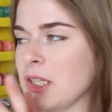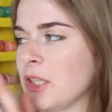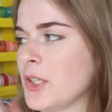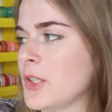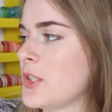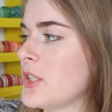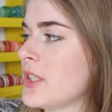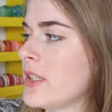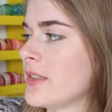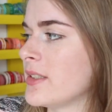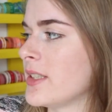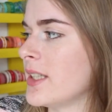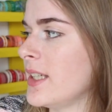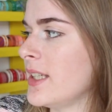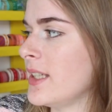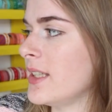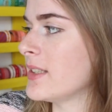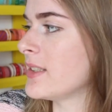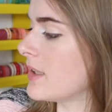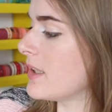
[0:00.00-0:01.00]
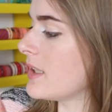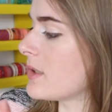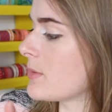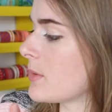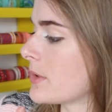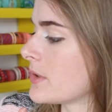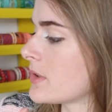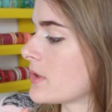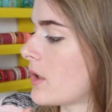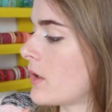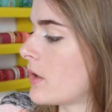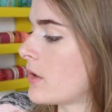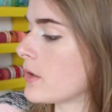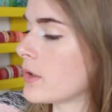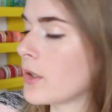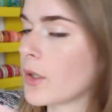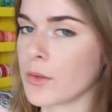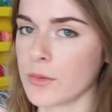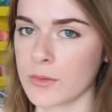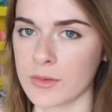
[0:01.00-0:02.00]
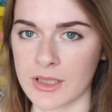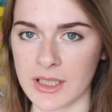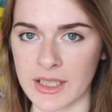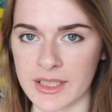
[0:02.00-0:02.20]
you could use these. And these ones are gold